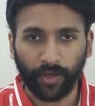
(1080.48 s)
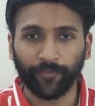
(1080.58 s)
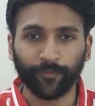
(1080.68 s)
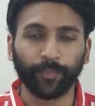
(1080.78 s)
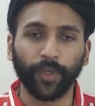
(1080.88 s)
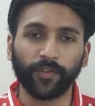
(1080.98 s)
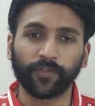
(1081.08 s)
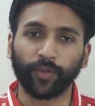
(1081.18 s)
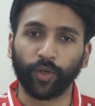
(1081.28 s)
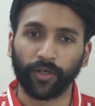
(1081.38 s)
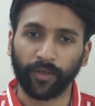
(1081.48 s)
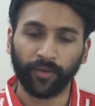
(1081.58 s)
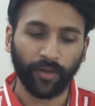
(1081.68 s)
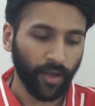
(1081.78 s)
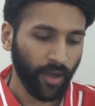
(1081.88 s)
tough piece to
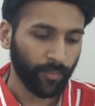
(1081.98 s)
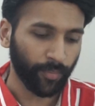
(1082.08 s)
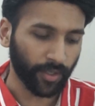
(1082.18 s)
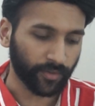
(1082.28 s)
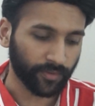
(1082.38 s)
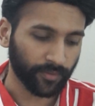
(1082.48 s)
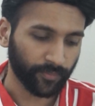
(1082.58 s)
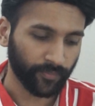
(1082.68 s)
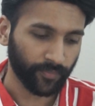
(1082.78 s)
learn, but